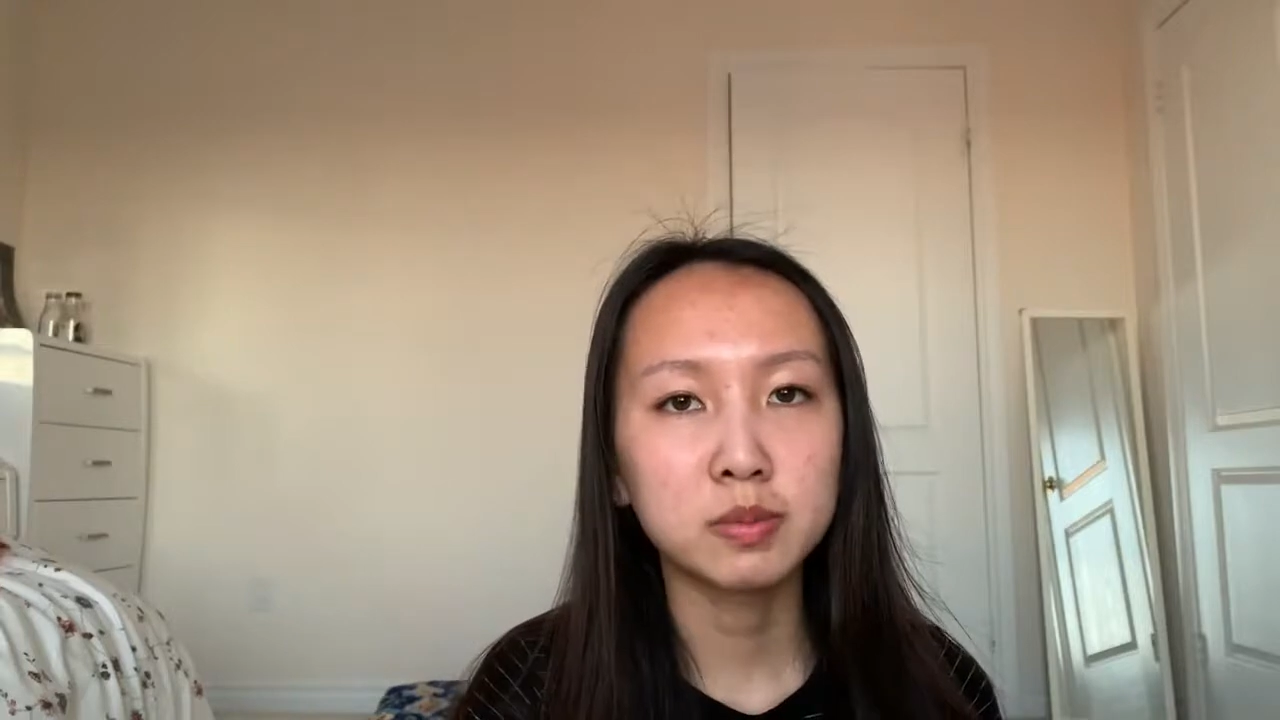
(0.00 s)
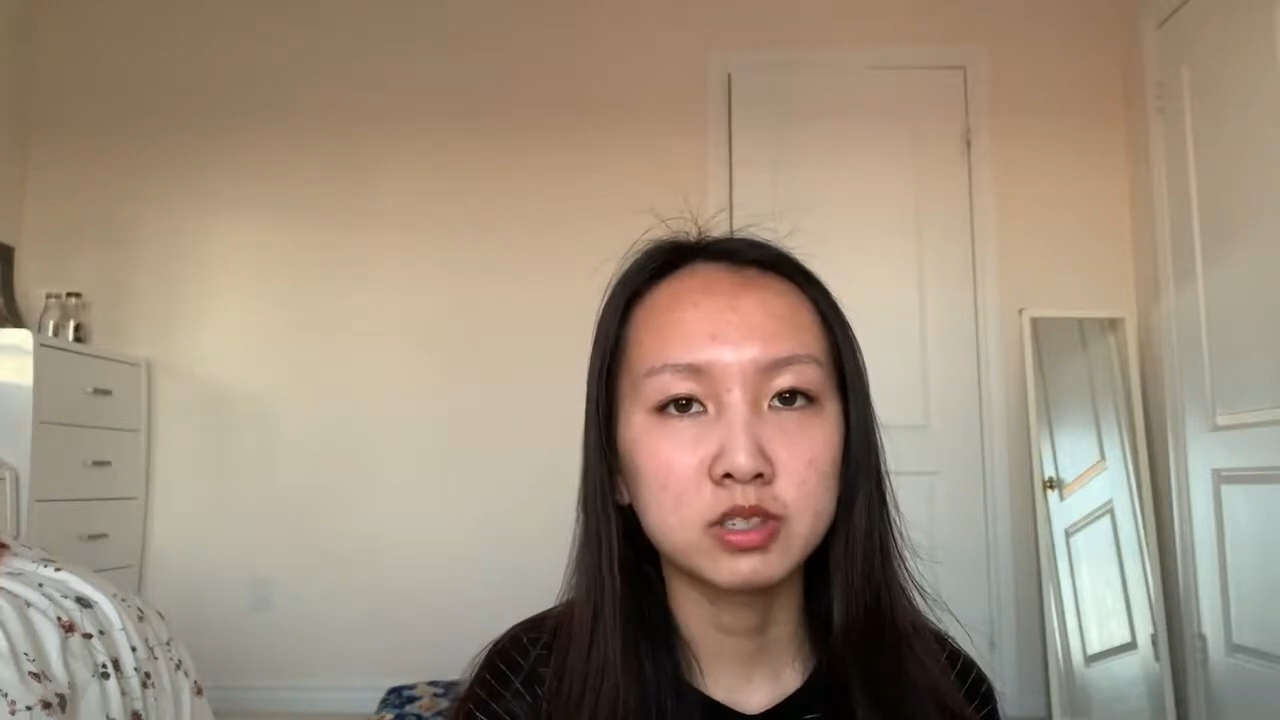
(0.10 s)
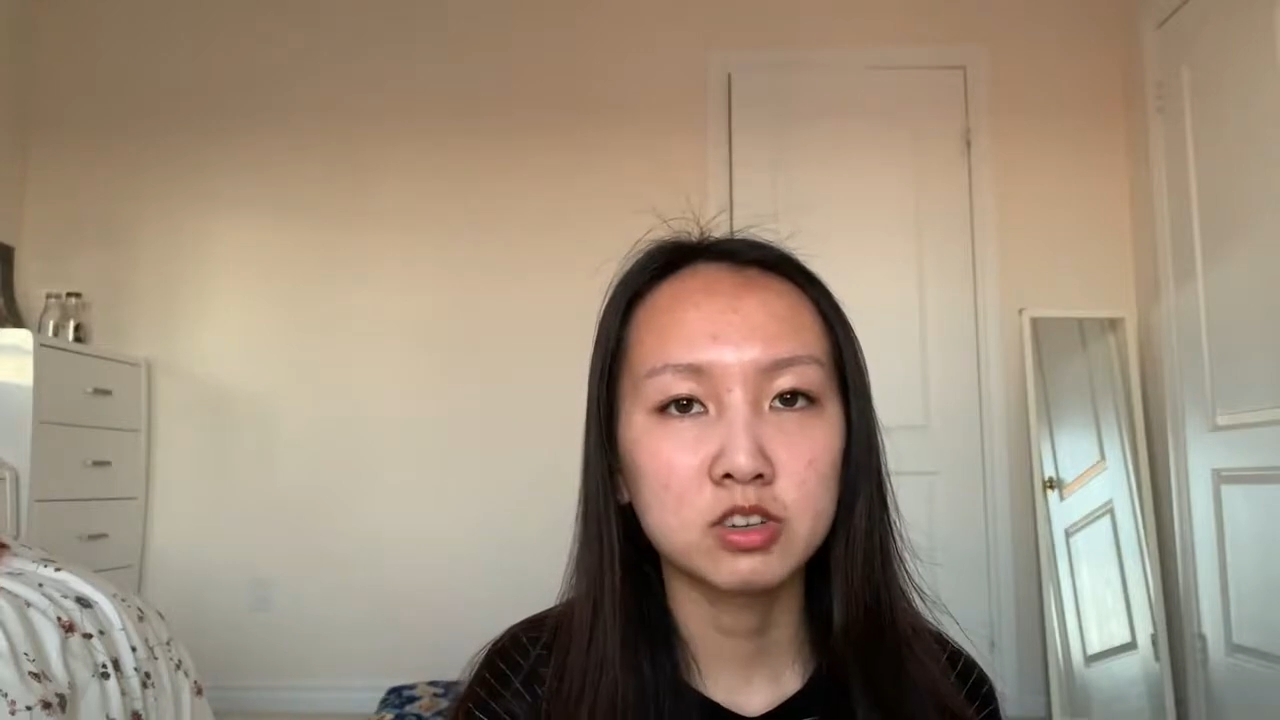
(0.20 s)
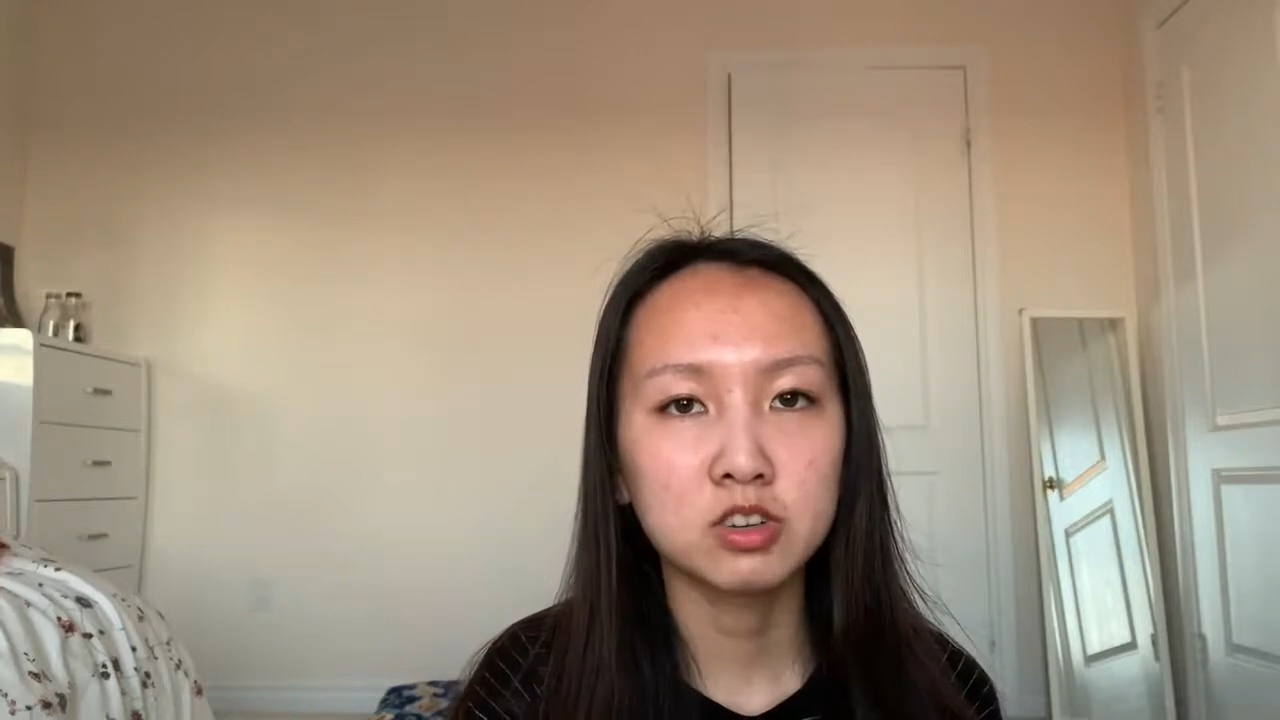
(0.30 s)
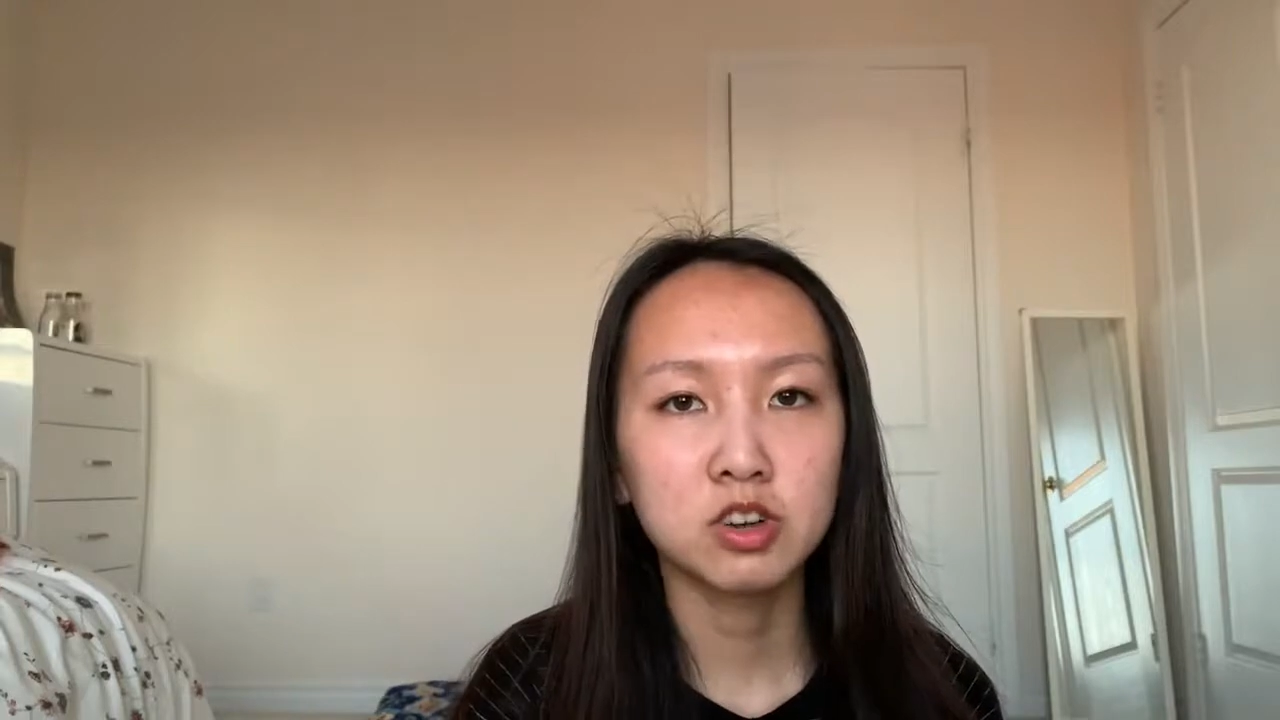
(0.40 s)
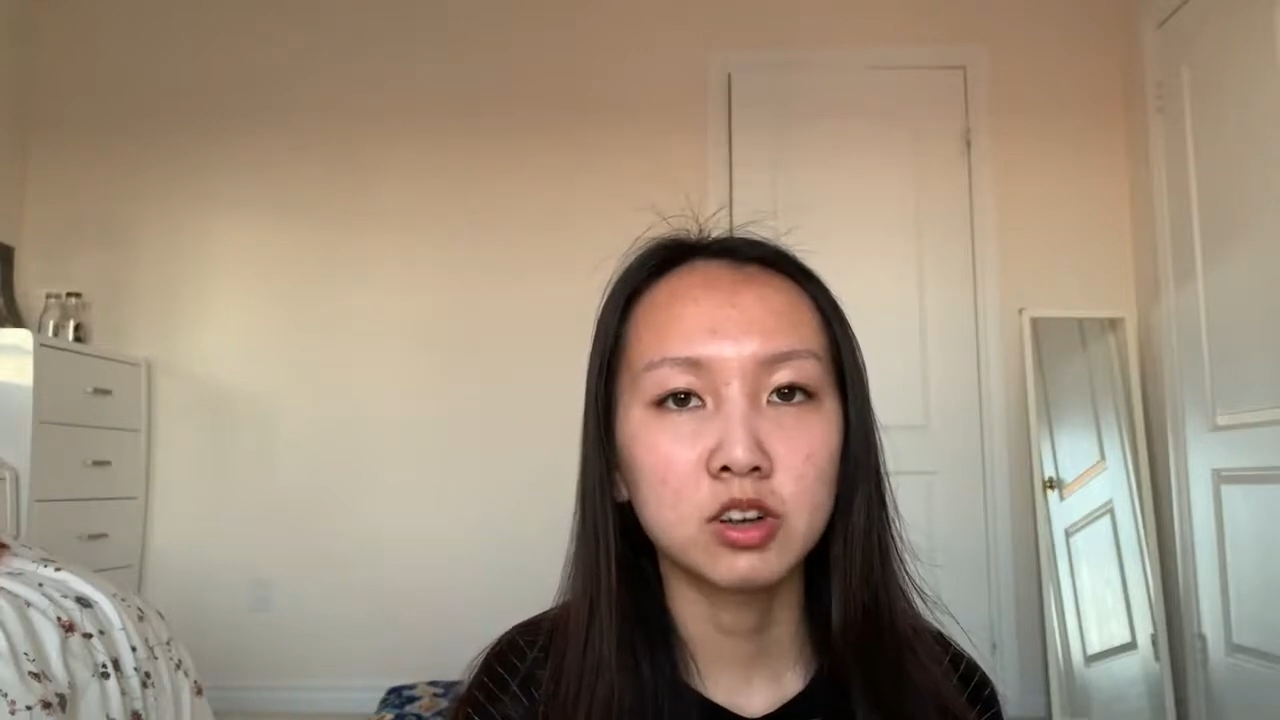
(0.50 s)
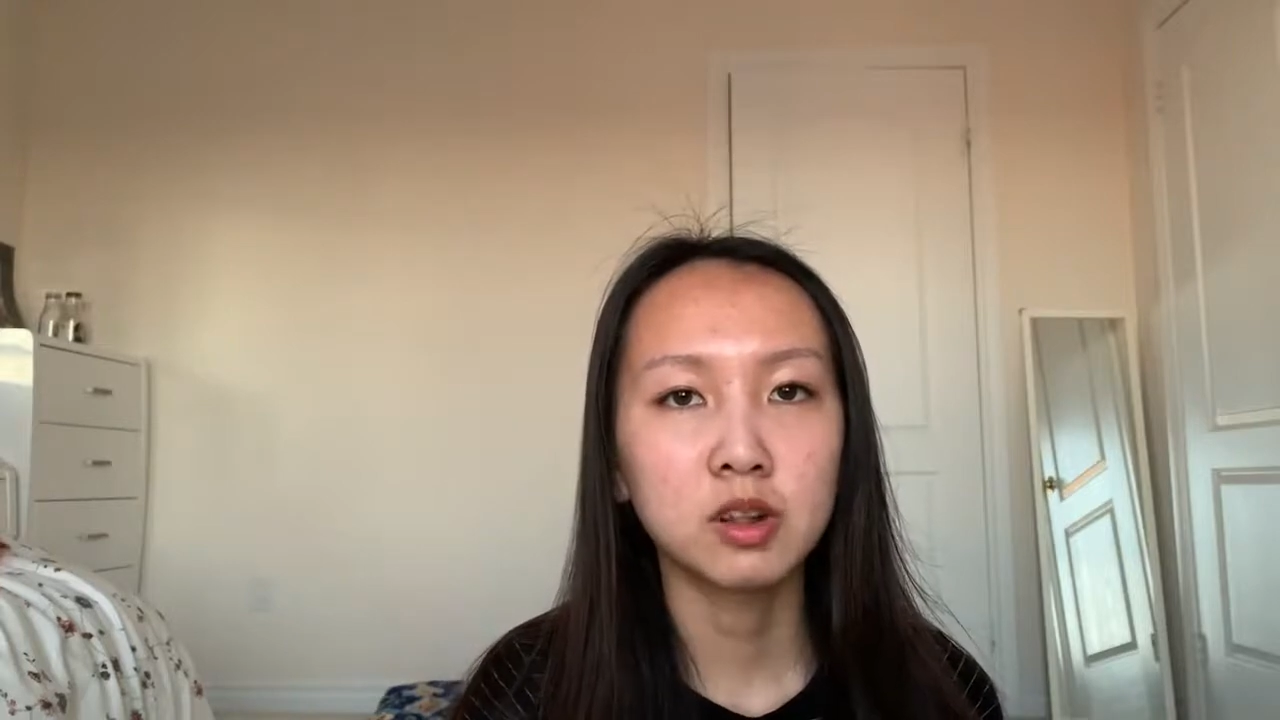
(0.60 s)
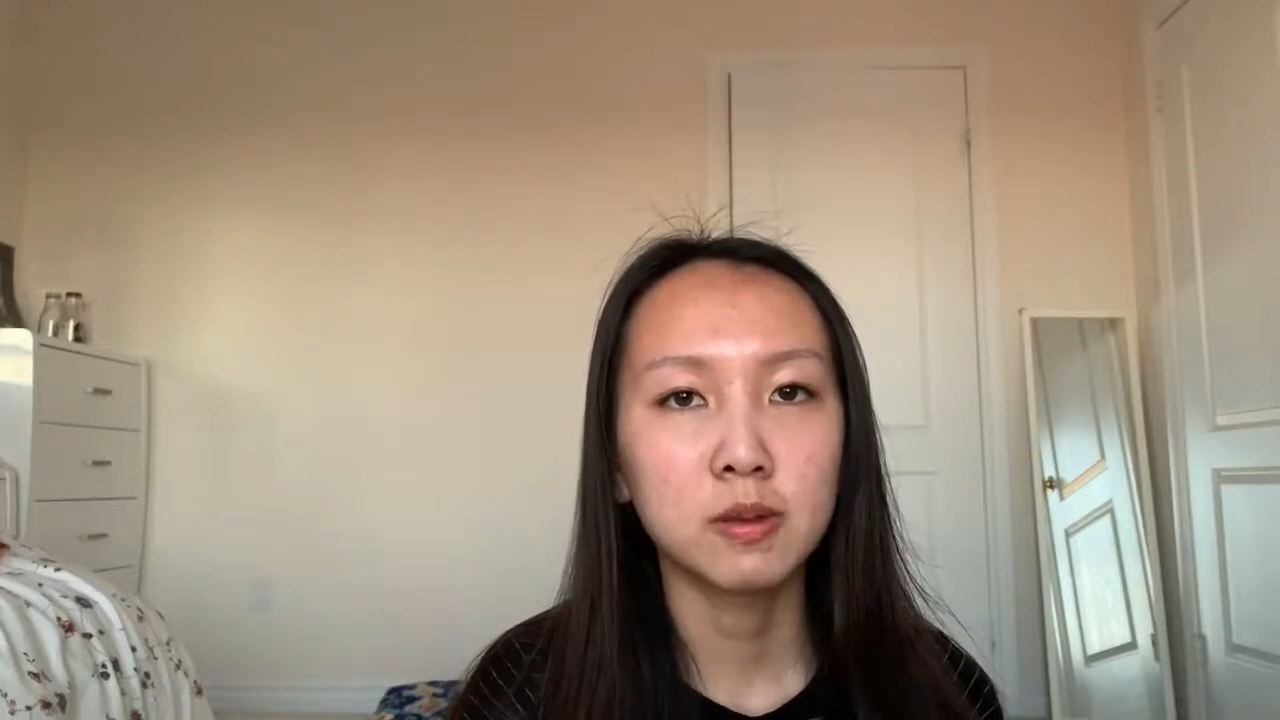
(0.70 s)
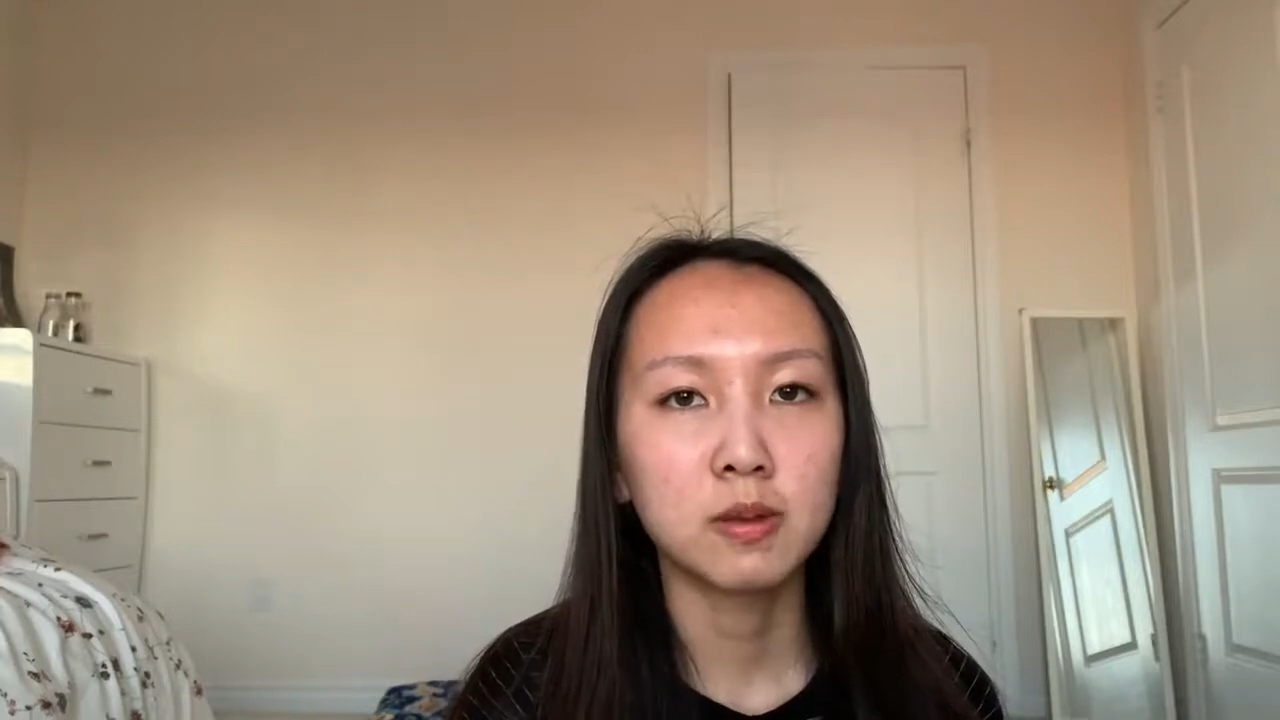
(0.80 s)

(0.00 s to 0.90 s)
position.